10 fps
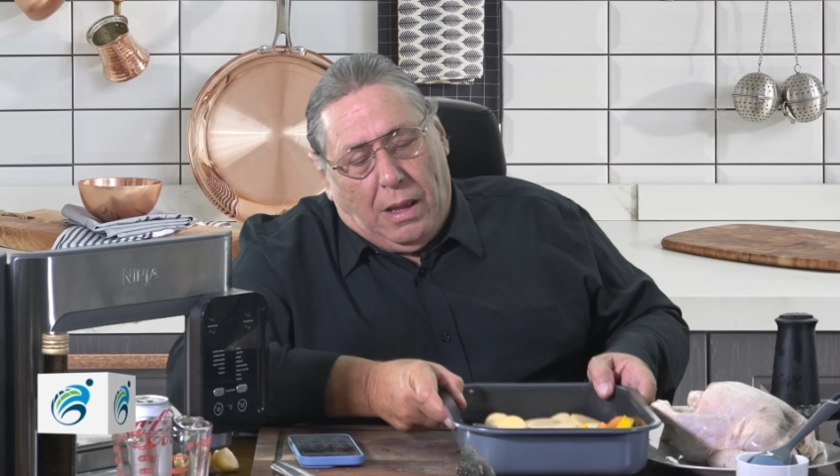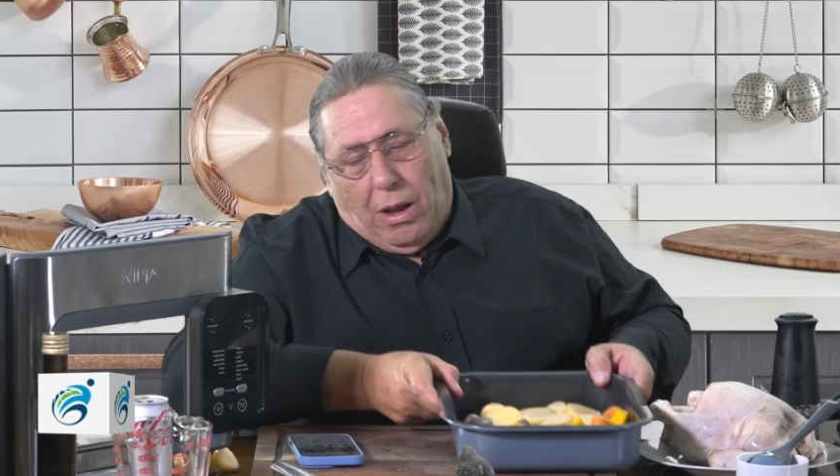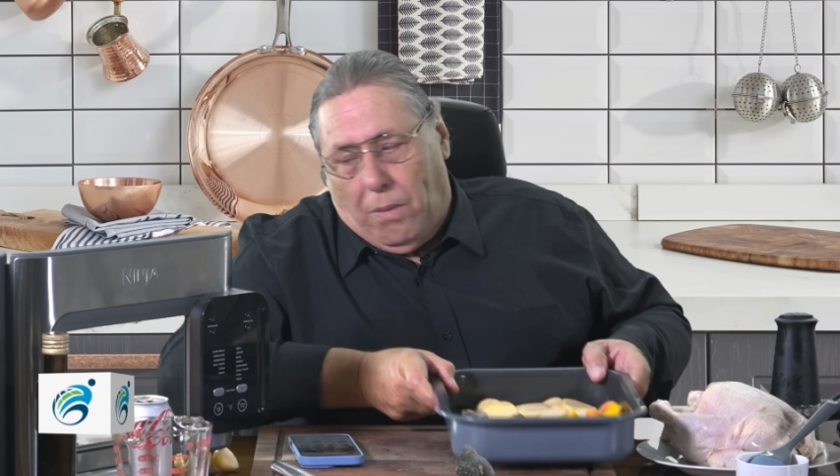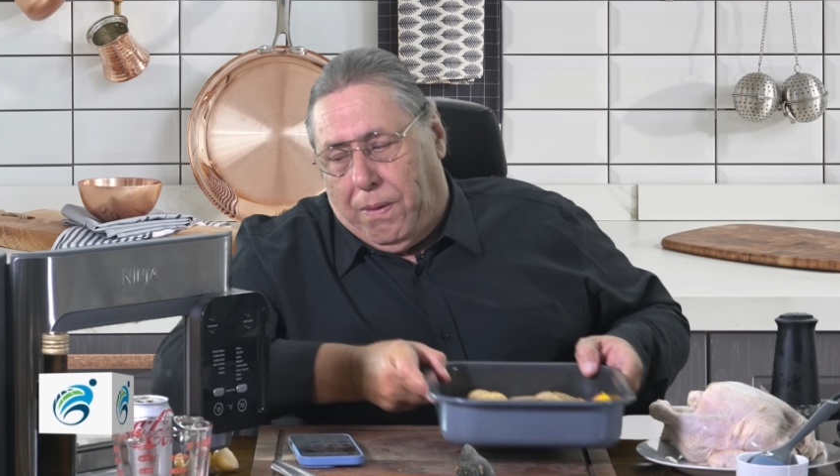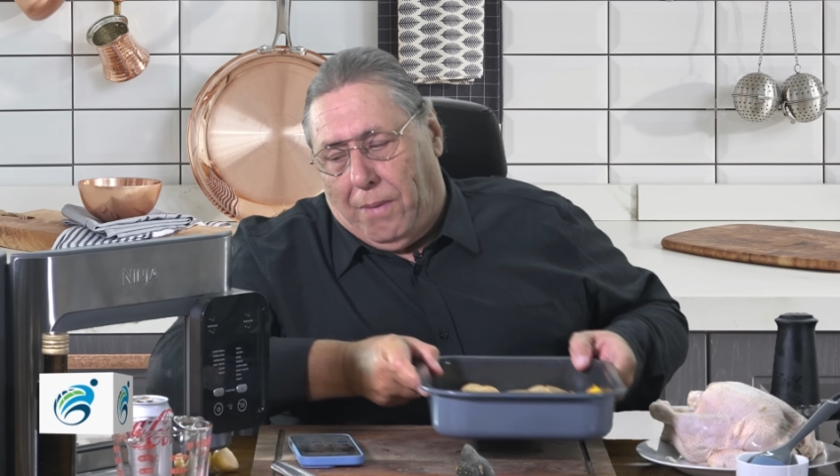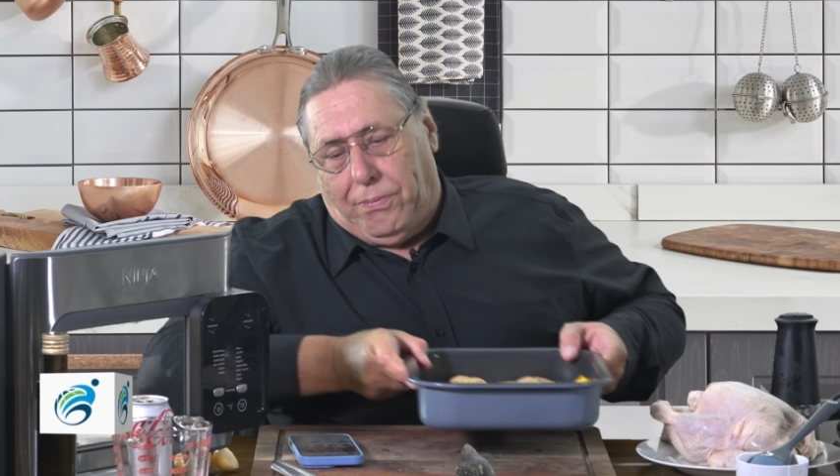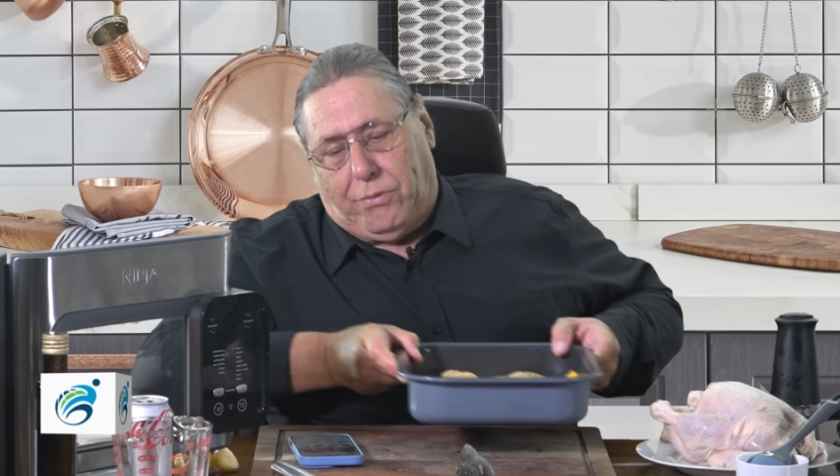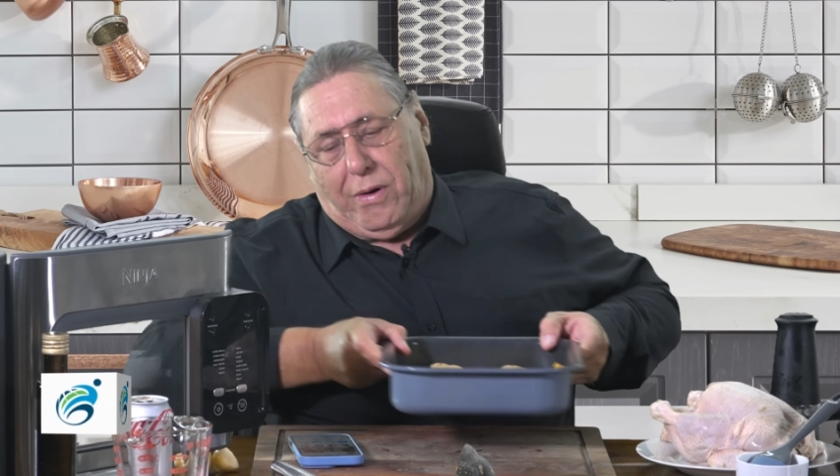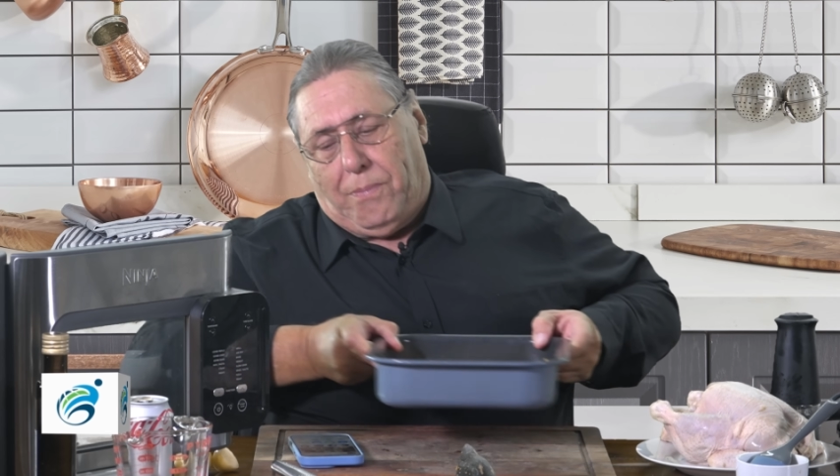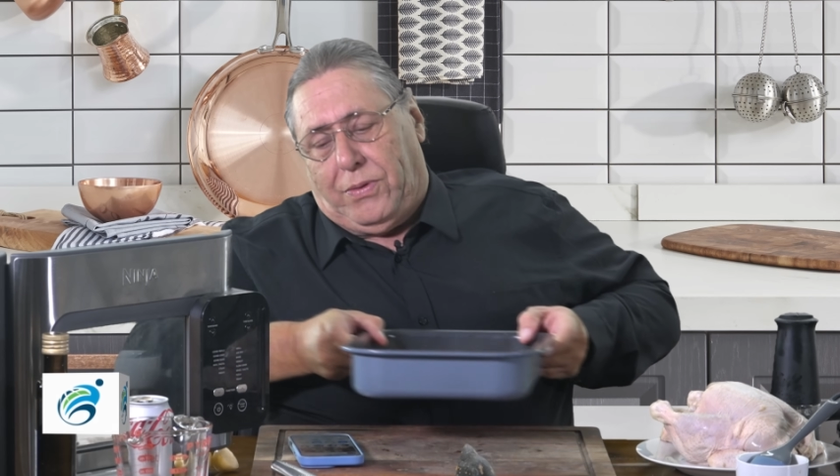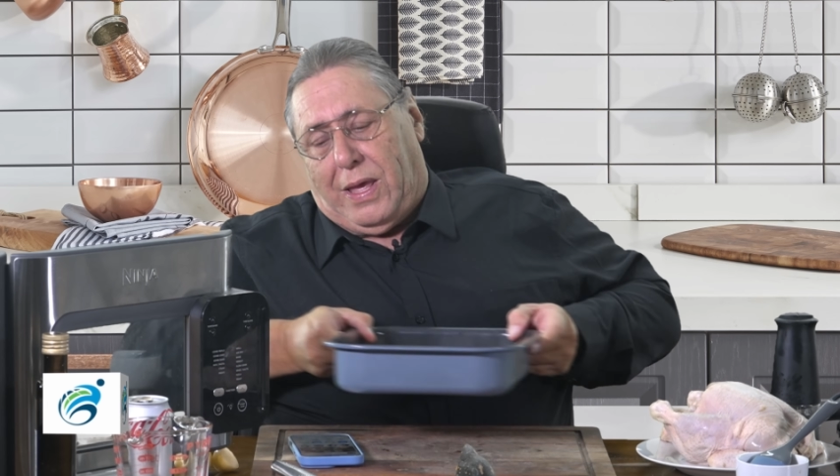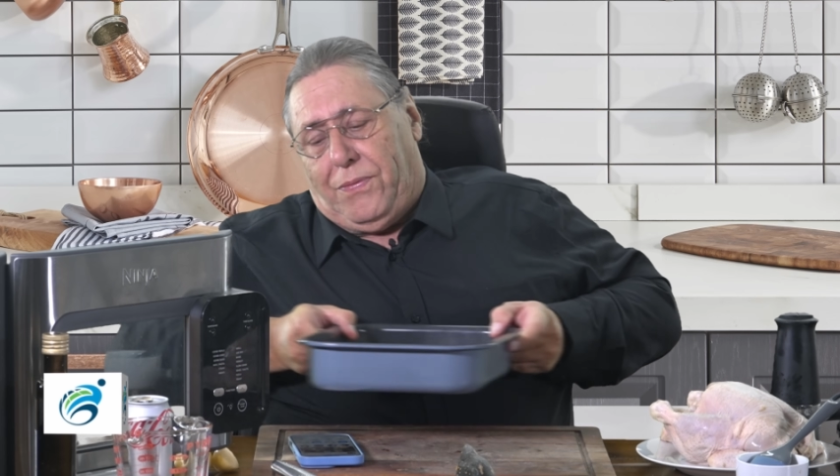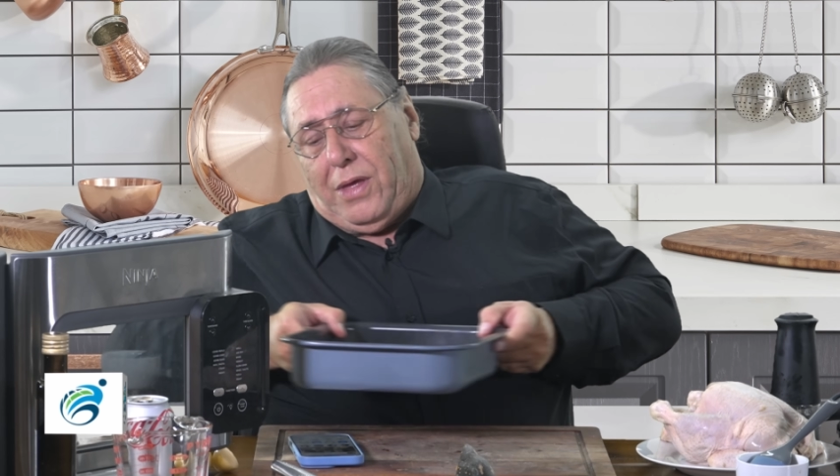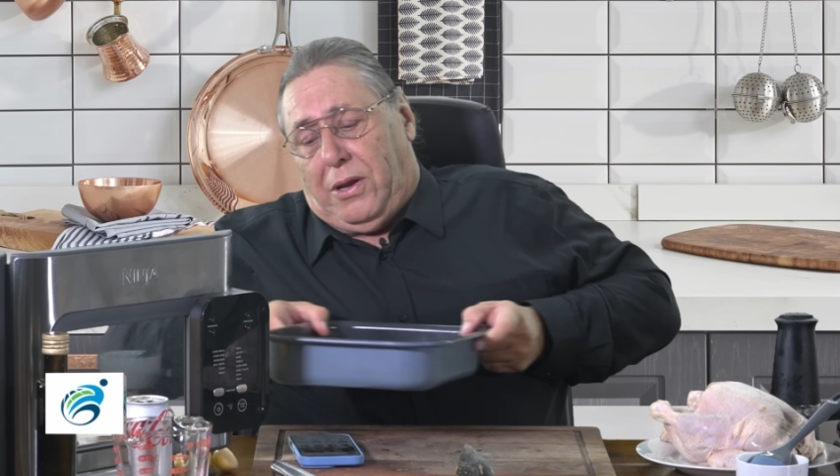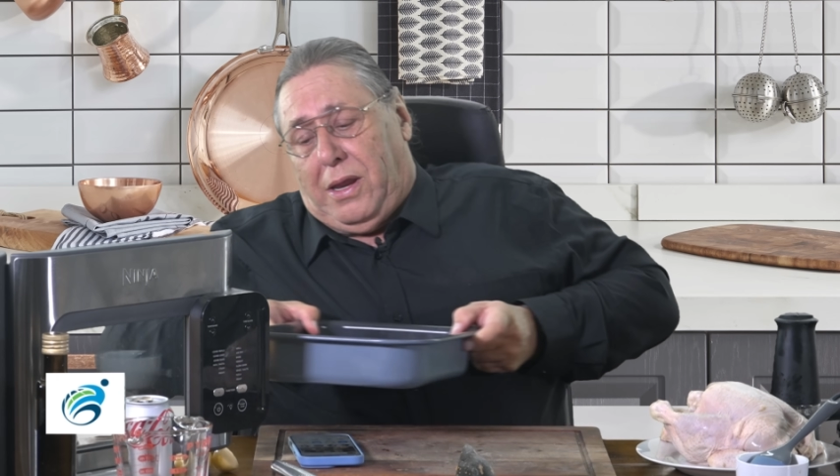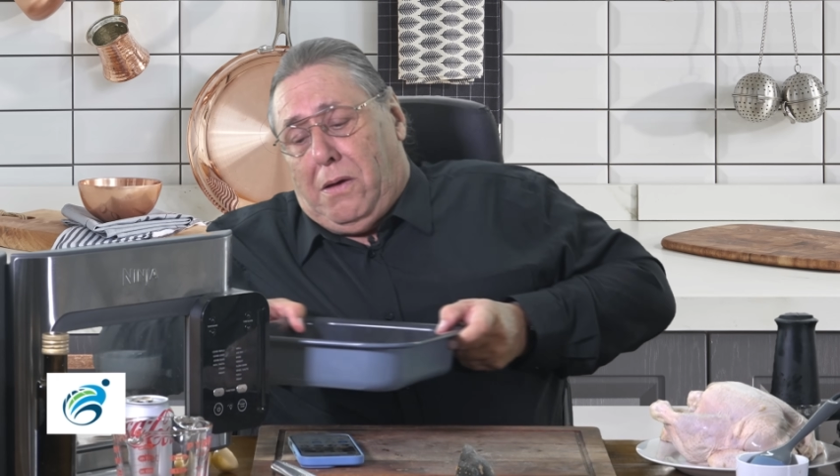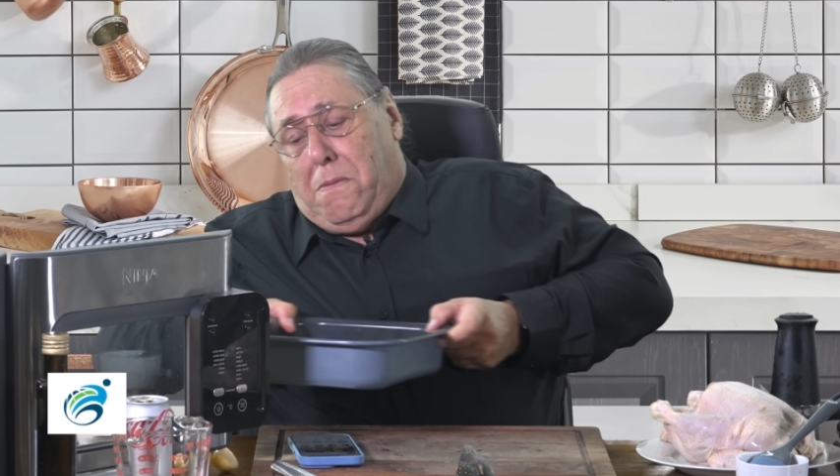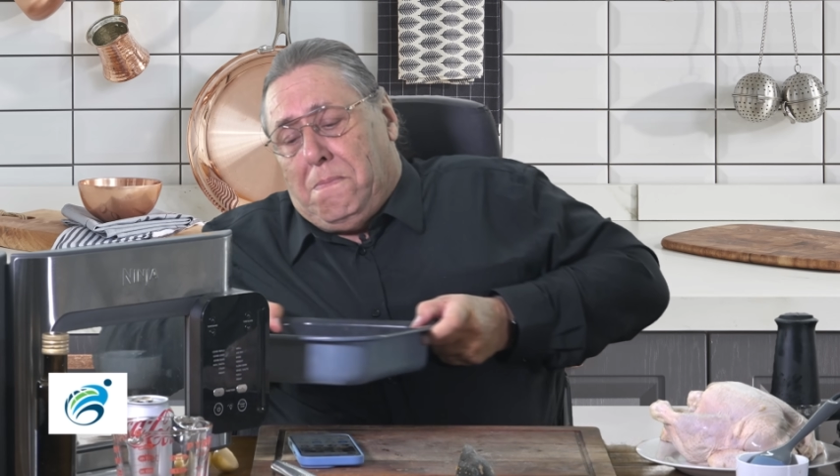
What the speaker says: I'll get that now.